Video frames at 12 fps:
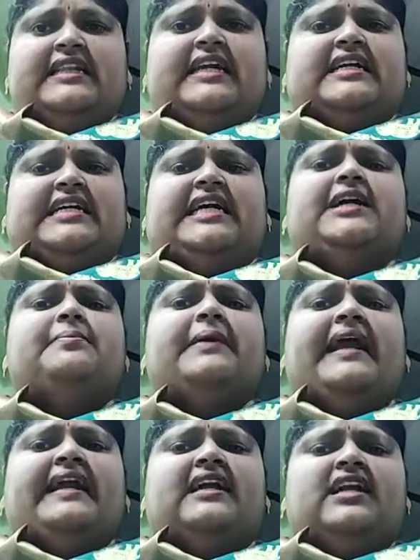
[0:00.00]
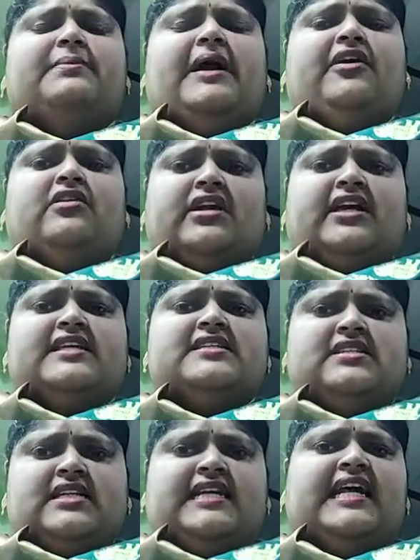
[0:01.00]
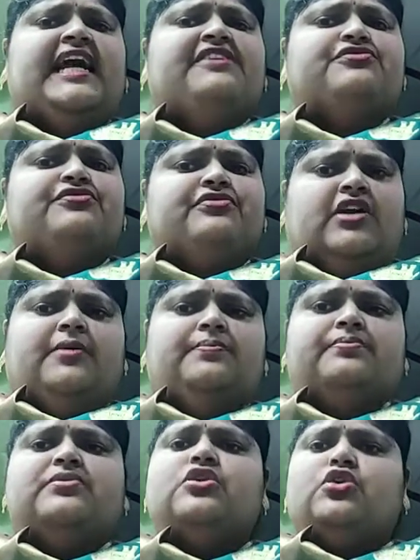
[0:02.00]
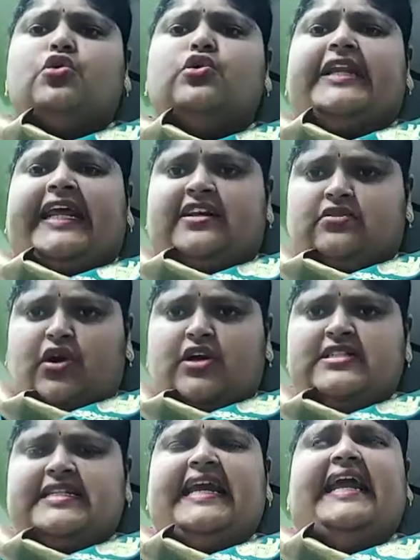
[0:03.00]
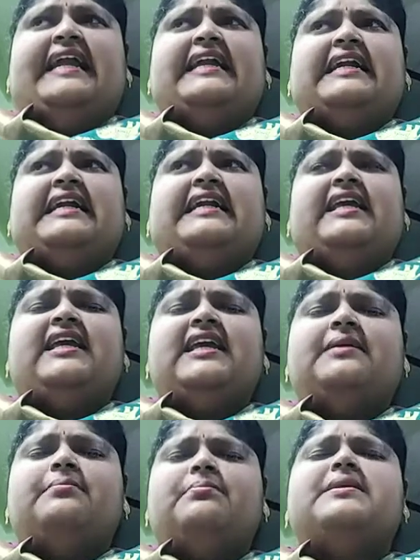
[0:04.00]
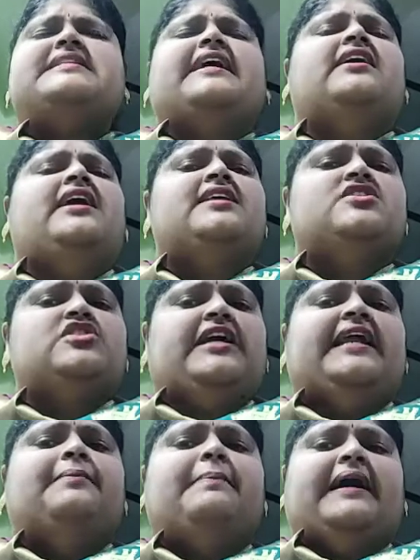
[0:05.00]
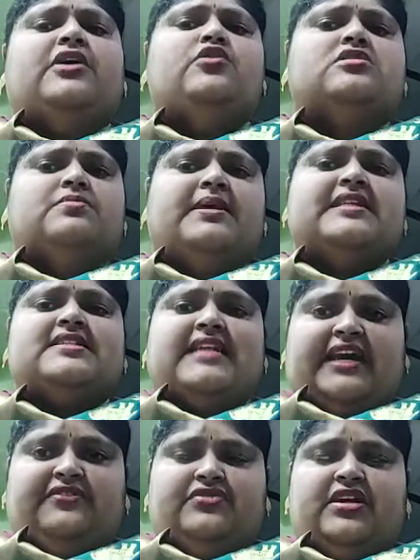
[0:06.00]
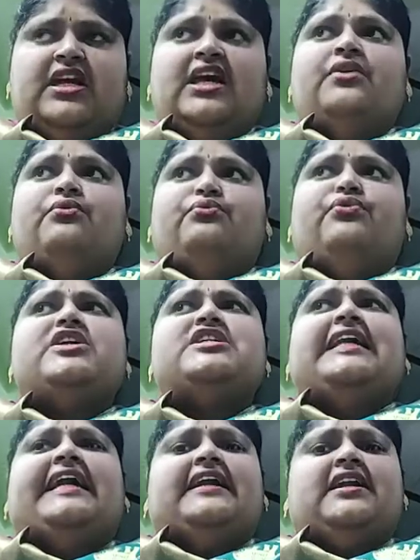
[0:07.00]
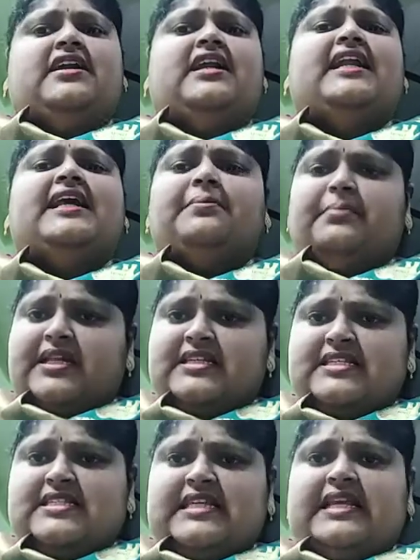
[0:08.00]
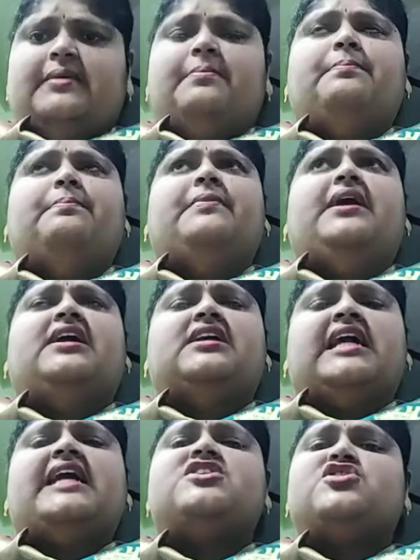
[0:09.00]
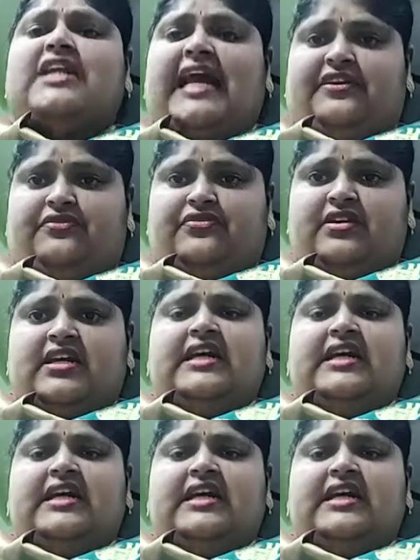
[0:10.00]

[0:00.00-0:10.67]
The term antibiotic is derived from two Greek words. Anti means against and bios means life, which literally means against life.